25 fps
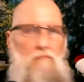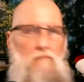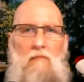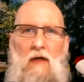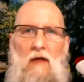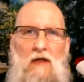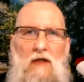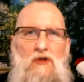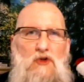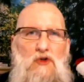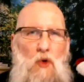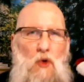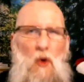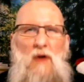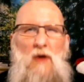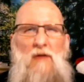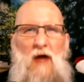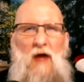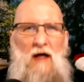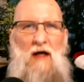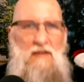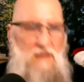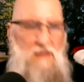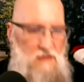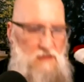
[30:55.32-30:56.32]
Enjoy
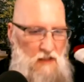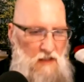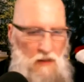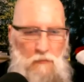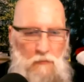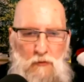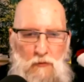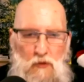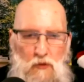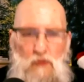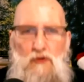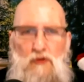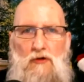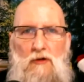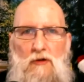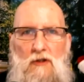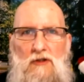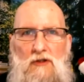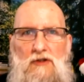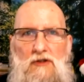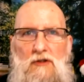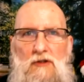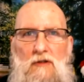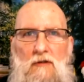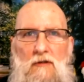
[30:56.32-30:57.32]
that. Set up new
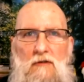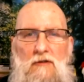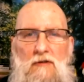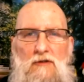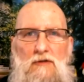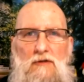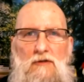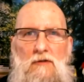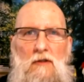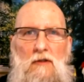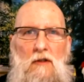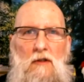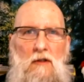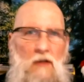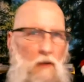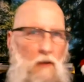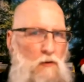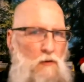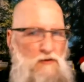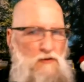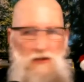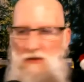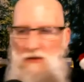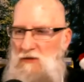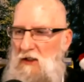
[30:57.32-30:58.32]
traditions. I'm
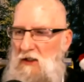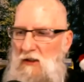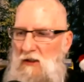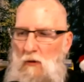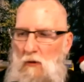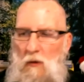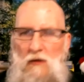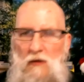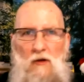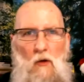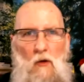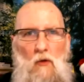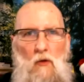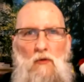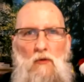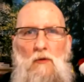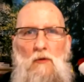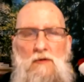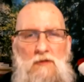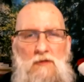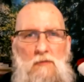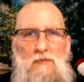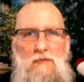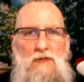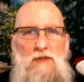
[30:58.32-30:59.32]
not saying take away the old
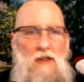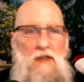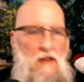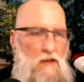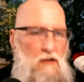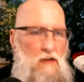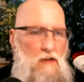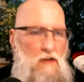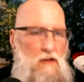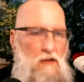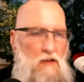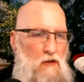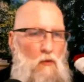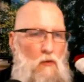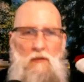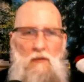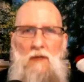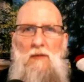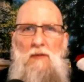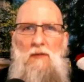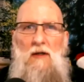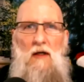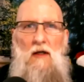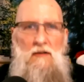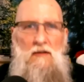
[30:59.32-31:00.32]
ones. I'm saying, you know what,
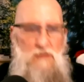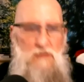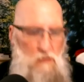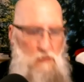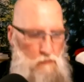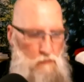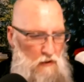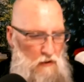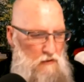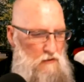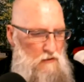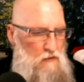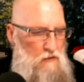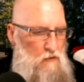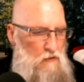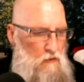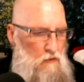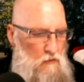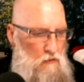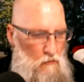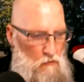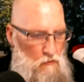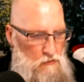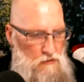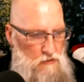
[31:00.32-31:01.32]
maybe as a blended
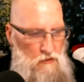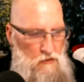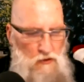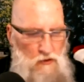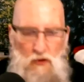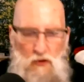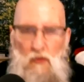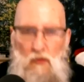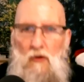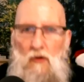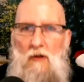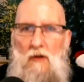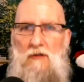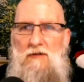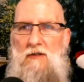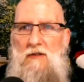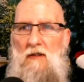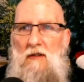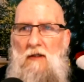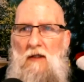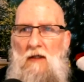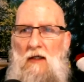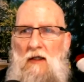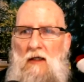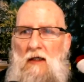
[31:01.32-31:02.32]
or as a new or
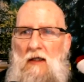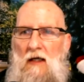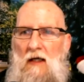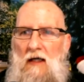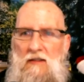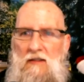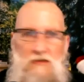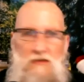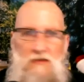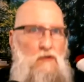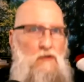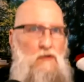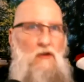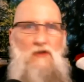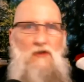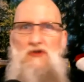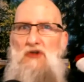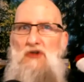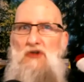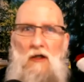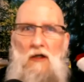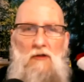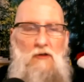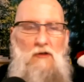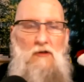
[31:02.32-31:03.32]

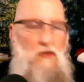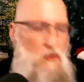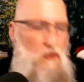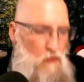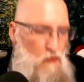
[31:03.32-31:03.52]
you're